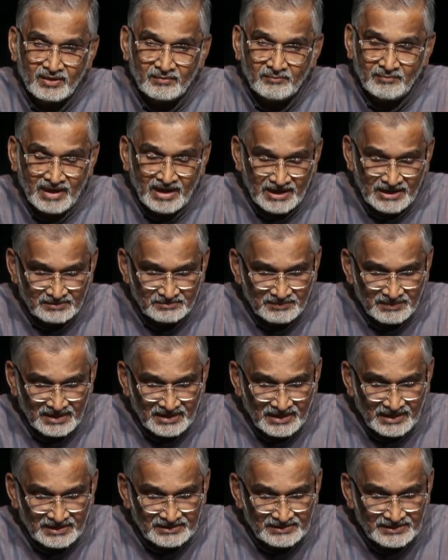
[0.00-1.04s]
Mahatma
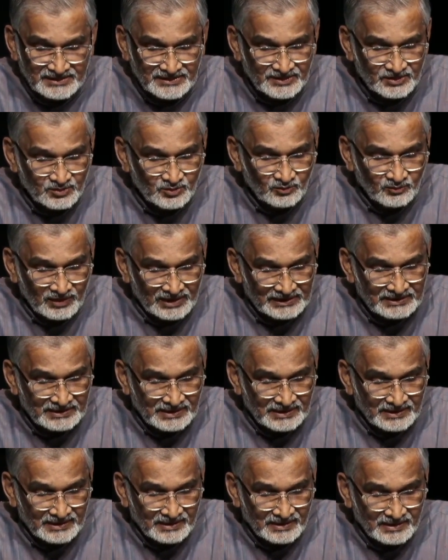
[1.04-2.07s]
Gandhi to
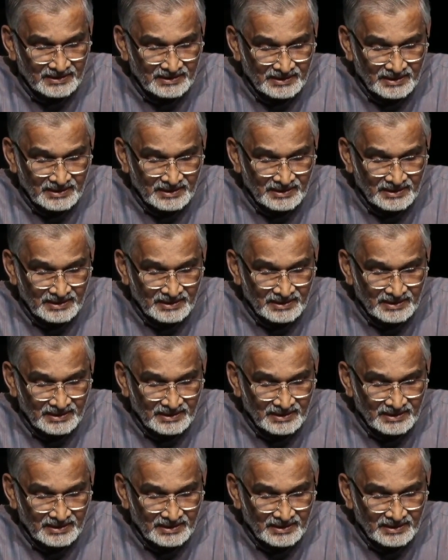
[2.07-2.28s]
Wardha